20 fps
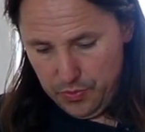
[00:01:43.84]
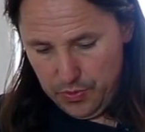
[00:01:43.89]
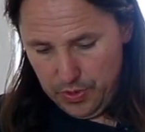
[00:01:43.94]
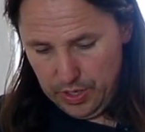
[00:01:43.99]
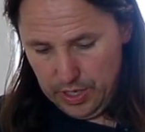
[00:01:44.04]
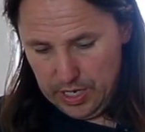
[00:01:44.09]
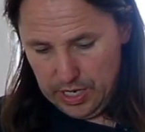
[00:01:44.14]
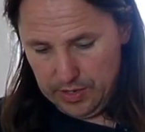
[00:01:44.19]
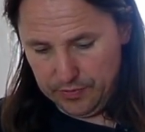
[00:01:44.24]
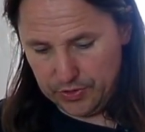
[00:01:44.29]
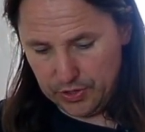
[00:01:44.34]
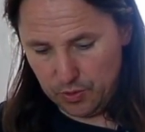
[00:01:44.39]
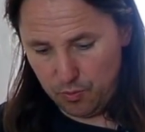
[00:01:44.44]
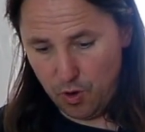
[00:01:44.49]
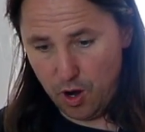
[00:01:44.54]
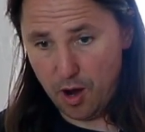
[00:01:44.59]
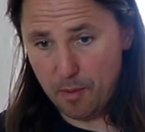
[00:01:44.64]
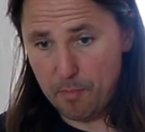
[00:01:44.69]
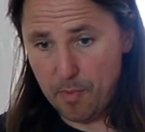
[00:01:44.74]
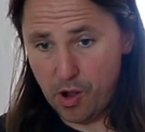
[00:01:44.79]
The leaves of the
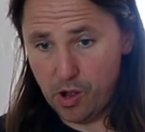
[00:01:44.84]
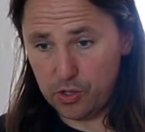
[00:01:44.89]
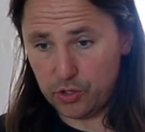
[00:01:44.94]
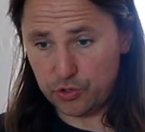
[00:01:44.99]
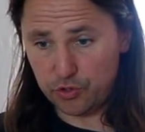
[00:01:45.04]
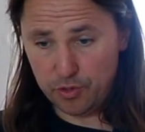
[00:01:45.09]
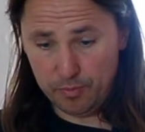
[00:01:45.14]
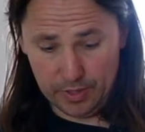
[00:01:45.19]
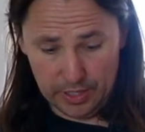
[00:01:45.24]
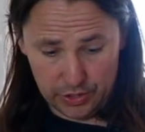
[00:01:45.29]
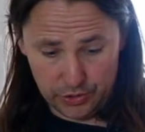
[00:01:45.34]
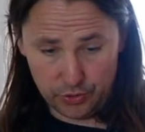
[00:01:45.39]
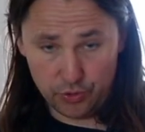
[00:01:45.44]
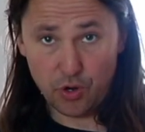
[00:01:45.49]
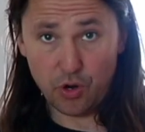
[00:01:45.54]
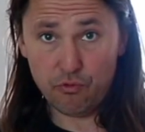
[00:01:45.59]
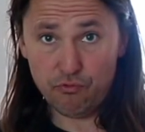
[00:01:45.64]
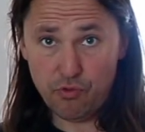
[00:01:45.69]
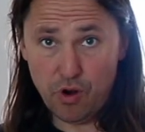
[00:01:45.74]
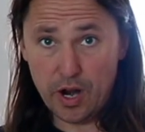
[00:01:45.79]
wild marjoram, unless you
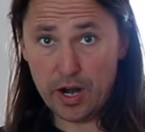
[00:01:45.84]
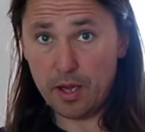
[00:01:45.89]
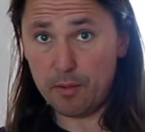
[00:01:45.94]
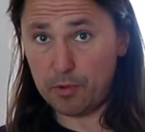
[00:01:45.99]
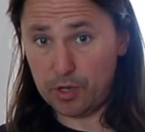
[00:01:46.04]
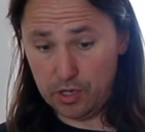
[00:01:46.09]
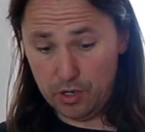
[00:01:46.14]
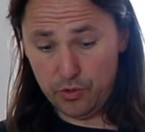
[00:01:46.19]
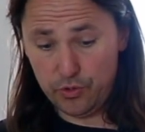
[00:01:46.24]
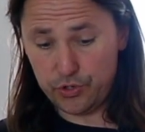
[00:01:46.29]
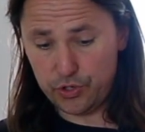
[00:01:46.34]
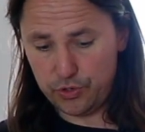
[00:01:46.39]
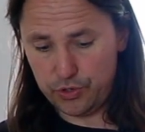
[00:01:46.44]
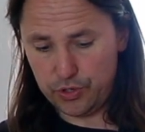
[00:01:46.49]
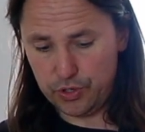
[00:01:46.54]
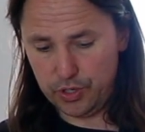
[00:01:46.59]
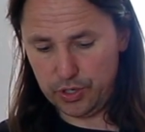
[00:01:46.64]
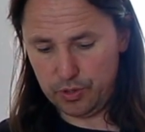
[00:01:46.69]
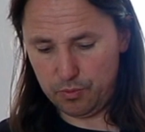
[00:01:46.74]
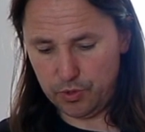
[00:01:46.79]
got right up close, you
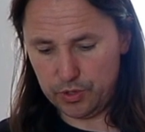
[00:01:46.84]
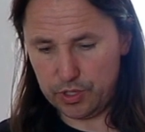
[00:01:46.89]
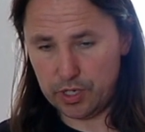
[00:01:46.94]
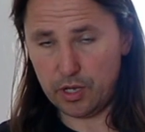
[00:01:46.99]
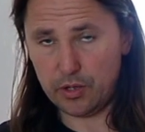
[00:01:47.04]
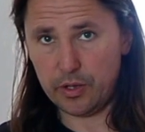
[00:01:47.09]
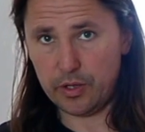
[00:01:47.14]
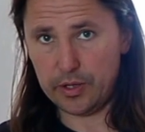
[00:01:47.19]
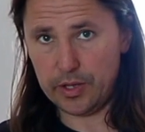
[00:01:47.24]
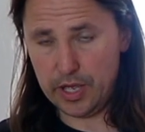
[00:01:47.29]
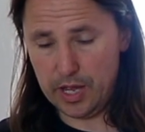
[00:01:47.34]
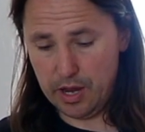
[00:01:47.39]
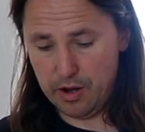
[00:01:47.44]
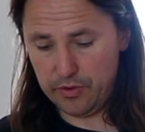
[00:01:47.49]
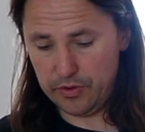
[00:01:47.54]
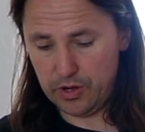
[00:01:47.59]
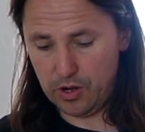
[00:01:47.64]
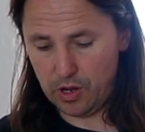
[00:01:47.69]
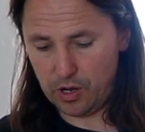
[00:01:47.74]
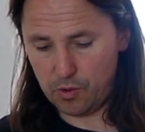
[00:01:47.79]
certainly wouldn't know they're there,
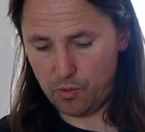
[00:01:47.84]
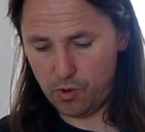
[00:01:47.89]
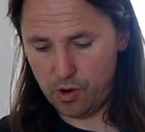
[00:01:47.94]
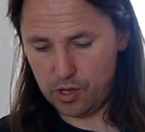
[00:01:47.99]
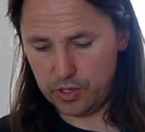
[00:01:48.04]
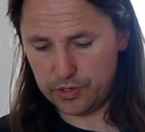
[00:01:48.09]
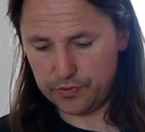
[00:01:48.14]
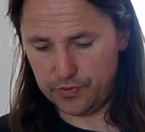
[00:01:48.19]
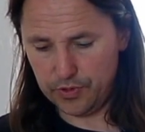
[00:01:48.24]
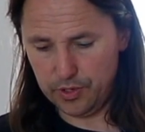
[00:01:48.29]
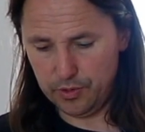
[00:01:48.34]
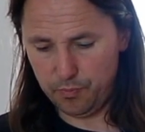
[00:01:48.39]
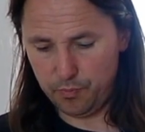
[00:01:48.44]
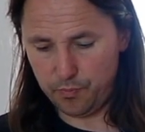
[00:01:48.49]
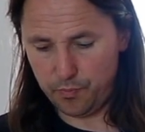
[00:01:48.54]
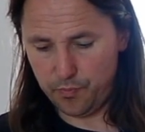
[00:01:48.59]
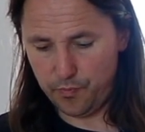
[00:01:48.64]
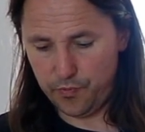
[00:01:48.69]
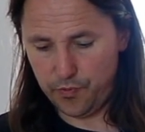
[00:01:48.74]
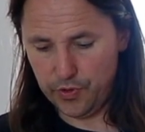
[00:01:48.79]
and likewise for
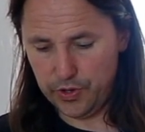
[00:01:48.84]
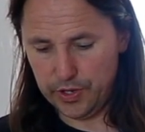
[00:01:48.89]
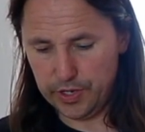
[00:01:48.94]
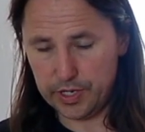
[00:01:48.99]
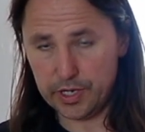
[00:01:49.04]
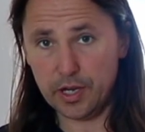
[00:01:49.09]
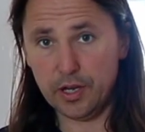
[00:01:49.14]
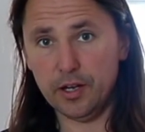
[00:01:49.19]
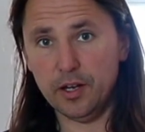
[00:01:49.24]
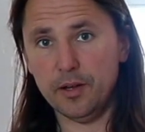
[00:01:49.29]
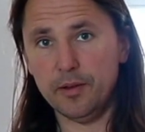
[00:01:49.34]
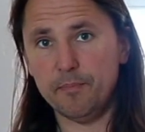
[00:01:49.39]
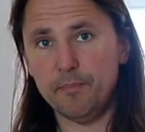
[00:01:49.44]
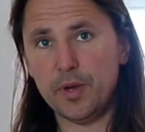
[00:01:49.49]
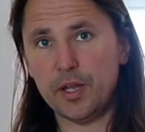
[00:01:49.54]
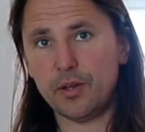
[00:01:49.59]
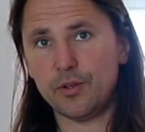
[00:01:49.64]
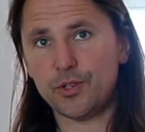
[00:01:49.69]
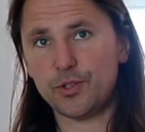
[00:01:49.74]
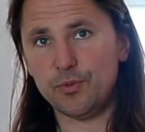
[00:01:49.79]
the
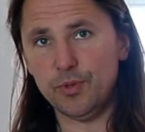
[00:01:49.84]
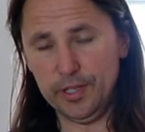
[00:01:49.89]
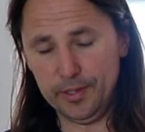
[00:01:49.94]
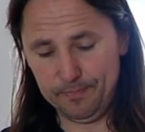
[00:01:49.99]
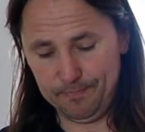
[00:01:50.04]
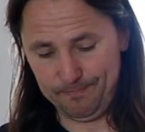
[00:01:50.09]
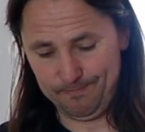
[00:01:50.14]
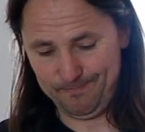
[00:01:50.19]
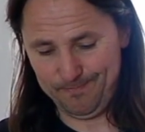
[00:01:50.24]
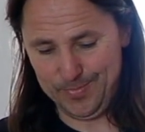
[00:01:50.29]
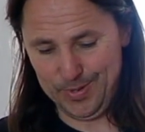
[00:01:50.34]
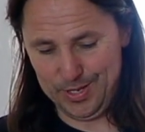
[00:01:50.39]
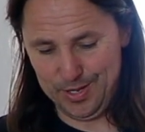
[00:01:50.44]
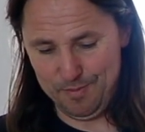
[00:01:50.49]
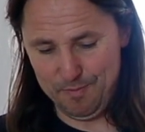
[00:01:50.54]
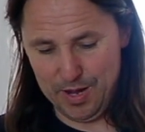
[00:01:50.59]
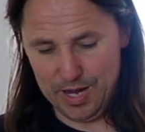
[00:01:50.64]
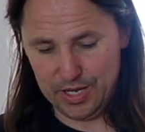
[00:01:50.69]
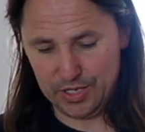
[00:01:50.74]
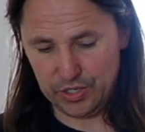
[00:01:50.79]
meadow sweet. But the
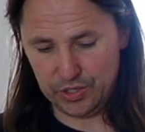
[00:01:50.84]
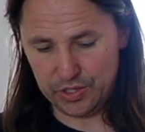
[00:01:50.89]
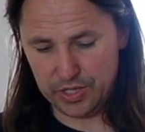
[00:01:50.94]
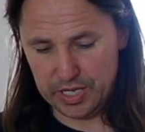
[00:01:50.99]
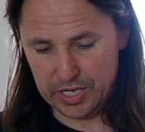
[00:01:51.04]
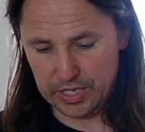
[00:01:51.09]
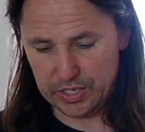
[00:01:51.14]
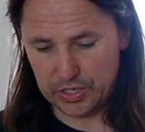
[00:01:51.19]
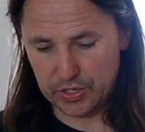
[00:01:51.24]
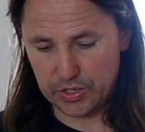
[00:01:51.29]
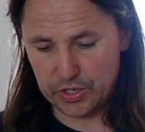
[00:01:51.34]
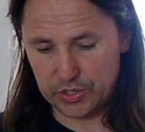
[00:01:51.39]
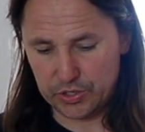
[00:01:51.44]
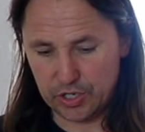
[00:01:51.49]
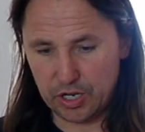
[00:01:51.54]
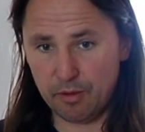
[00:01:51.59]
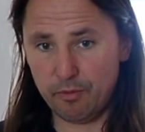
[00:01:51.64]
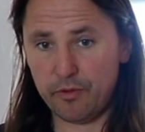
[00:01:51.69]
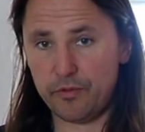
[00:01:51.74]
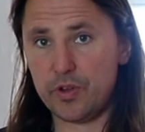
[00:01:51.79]
amazing thing is at this
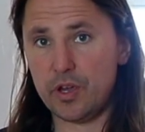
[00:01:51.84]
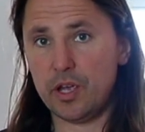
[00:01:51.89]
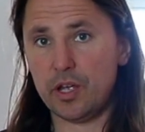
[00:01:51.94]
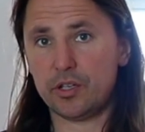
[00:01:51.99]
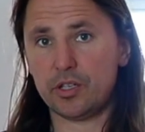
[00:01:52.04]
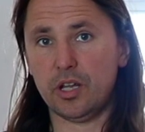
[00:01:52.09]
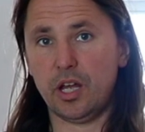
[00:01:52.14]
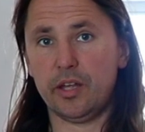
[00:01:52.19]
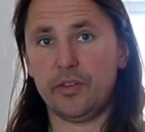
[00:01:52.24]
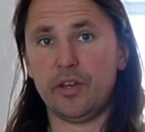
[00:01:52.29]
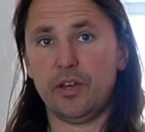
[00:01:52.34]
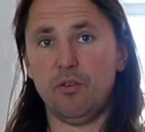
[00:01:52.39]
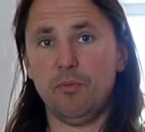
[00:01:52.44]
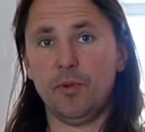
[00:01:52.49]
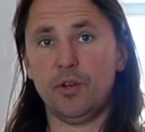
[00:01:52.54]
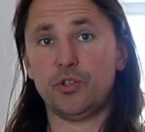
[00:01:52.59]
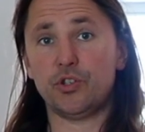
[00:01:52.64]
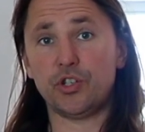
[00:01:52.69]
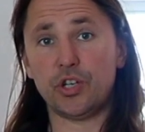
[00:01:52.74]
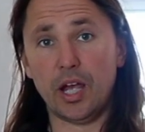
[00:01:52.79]
time of year, it's like they're
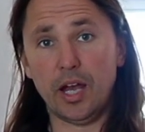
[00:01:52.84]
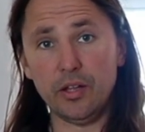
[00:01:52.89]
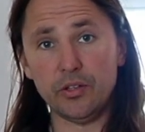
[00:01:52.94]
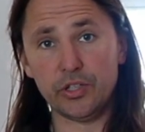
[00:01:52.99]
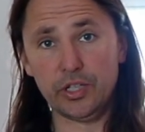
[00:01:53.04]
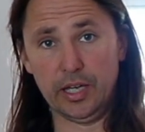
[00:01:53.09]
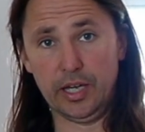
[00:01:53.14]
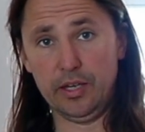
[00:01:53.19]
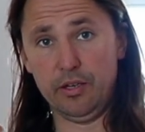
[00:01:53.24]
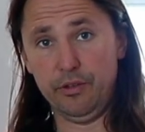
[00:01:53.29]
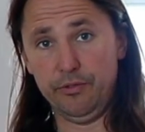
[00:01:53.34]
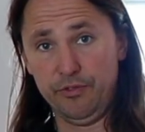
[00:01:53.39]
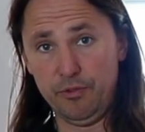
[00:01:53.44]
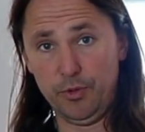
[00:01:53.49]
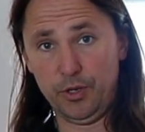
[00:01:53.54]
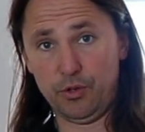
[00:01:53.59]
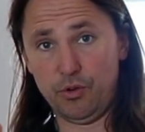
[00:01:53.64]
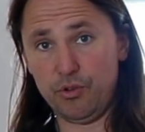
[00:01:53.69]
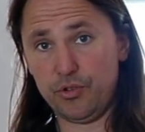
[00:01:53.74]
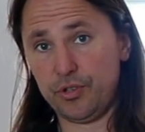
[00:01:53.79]
almost shouting at you from
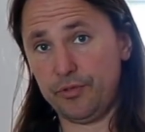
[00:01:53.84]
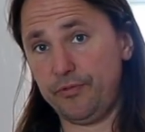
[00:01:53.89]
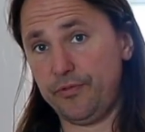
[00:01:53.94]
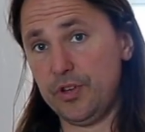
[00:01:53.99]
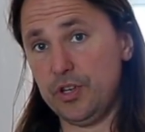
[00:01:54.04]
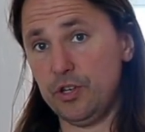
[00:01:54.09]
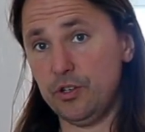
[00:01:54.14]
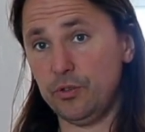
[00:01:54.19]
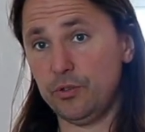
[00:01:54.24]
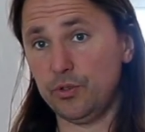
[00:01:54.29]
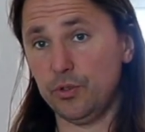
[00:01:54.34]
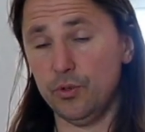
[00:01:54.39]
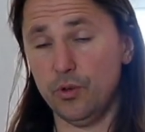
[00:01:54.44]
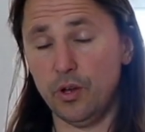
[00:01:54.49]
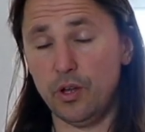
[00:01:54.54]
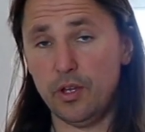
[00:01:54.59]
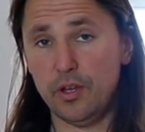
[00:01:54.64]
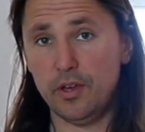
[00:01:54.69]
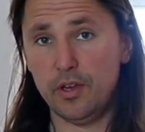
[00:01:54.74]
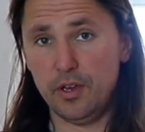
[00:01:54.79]
across a field,
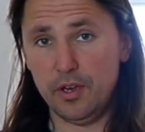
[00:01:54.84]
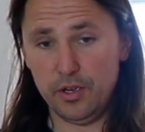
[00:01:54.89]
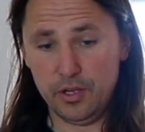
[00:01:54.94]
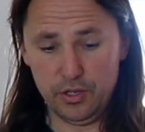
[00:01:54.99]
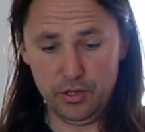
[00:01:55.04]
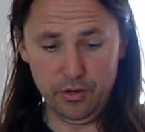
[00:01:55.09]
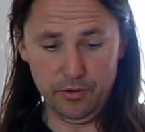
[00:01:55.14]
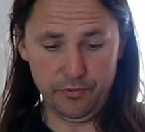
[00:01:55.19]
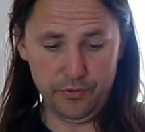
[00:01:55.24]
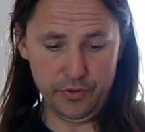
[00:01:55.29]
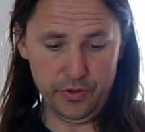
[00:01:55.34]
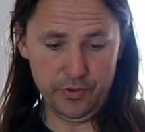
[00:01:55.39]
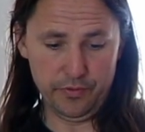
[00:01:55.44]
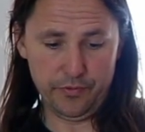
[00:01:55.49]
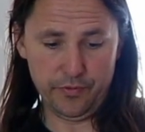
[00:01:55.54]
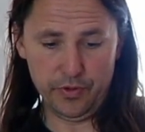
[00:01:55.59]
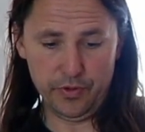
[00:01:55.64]
or from